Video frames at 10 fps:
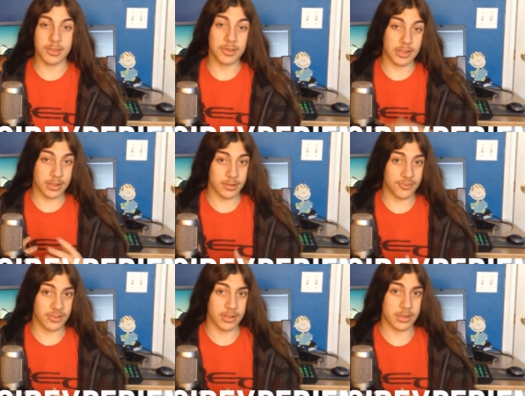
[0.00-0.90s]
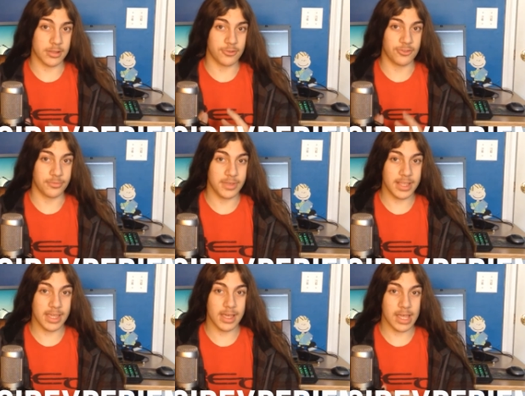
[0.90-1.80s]
You can search it on social
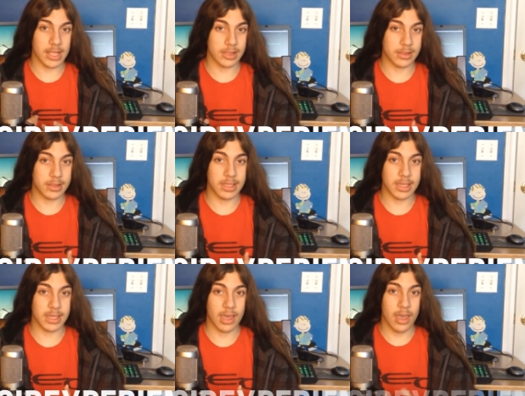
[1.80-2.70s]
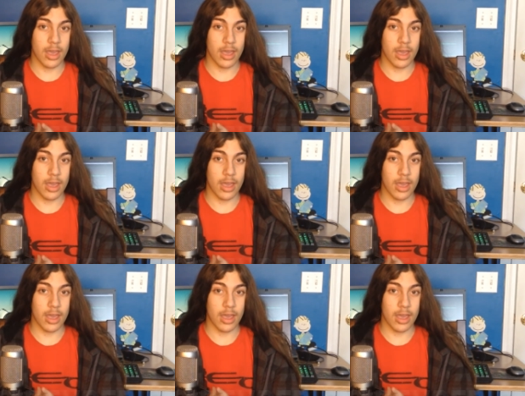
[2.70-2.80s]
media and see